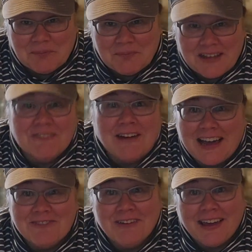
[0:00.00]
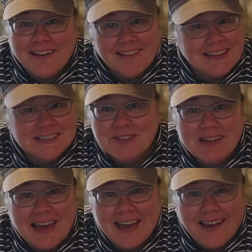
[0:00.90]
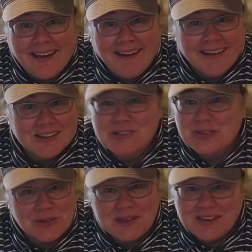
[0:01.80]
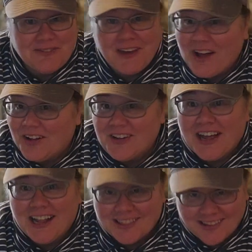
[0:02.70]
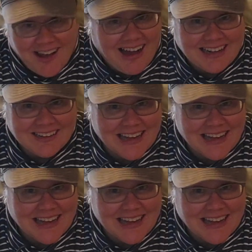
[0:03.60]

if I fail, it's okay. Julia failed a lot.